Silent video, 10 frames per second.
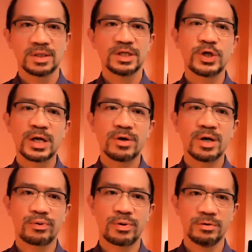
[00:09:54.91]
The general
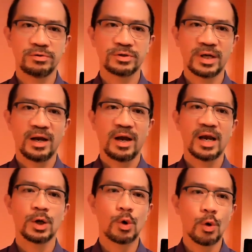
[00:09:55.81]
approach
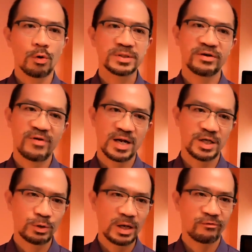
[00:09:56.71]
and the goals are fairly
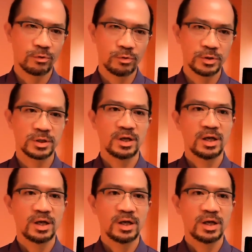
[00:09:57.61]
straightforward.